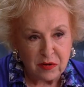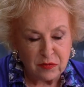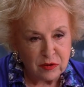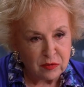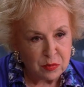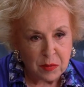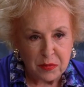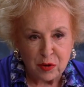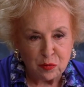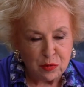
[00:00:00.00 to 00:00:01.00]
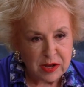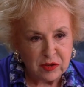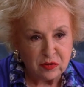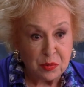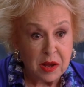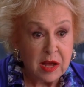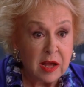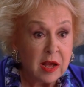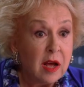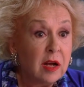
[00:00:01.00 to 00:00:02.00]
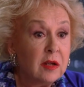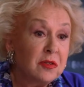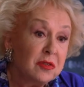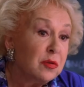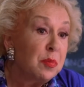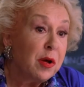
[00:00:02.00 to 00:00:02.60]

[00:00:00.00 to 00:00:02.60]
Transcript: by being raised by a smother.